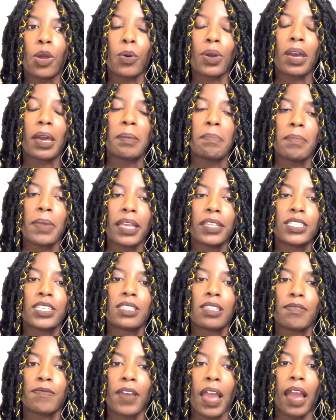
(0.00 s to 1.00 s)
commit to
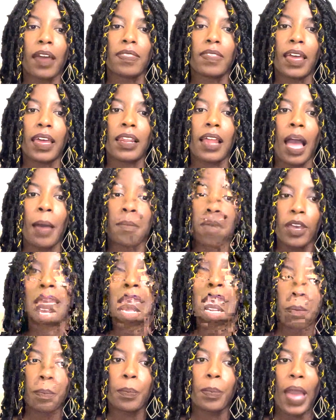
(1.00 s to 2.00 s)
the fact that I'm
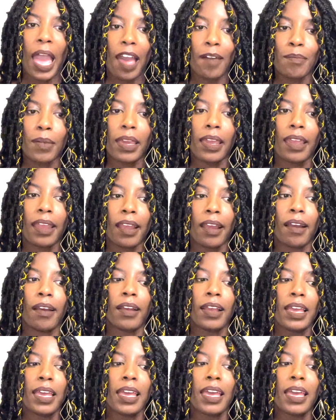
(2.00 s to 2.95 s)
gonna have my hair